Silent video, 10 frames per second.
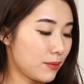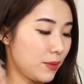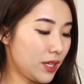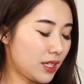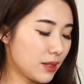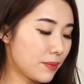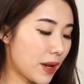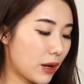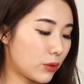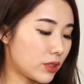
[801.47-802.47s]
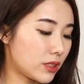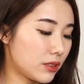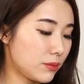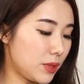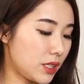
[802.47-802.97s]
medium
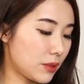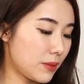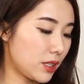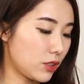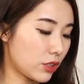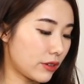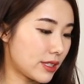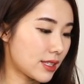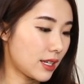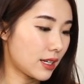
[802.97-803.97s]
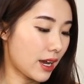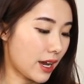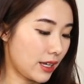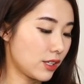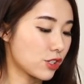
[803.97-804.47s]
power, medium endurance, and
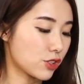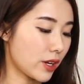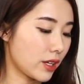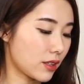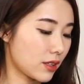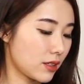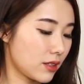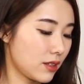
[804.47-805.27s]
high strength.